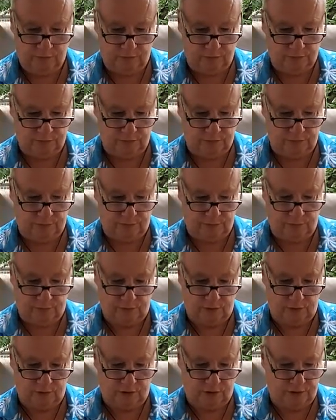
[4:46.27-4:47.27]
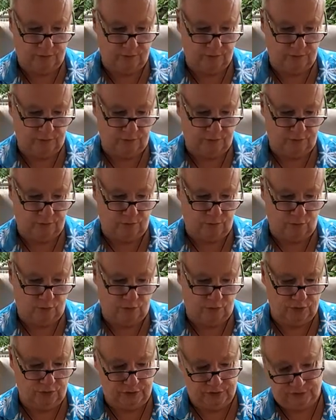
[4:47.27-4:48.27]
some people,
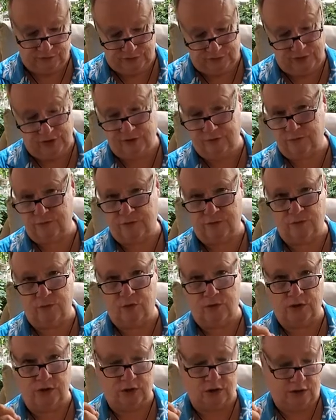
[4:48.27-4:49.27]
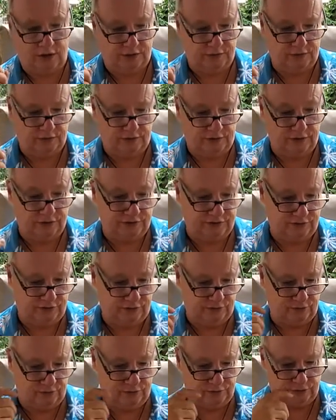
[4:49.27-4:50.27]
more, you can see it, they're more inclined to
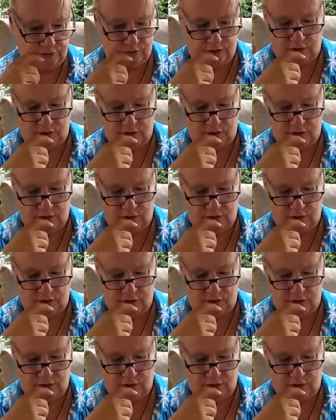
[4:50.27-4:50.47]
listen or to